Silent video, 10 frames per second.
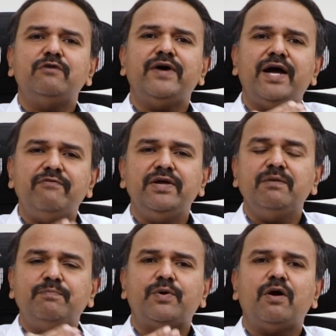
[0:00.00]
of having a
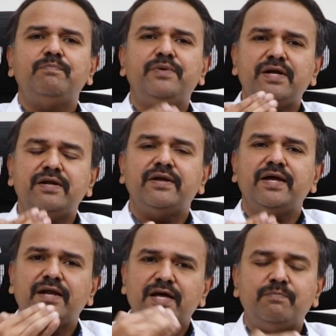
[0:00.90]
proper and
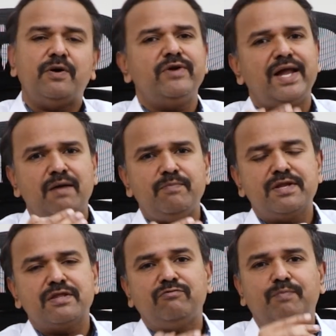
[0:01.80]
regular bowel
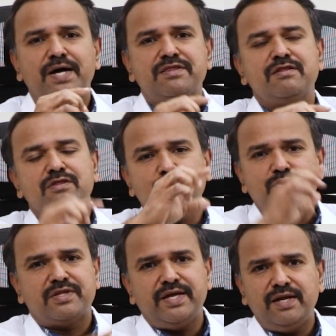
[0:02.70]
habits of passing
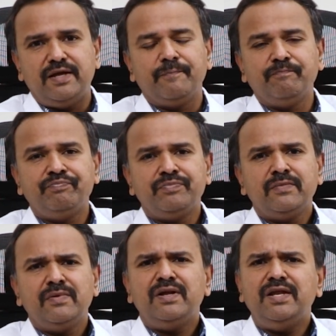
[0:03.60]
stools daily.
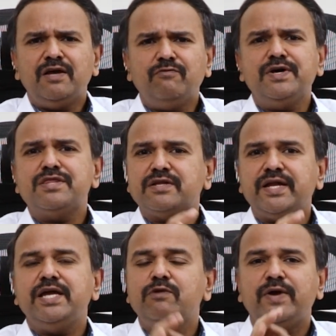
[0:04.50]
Never
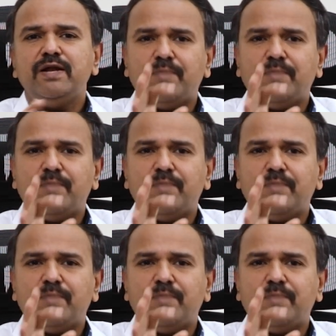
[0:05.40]
strain while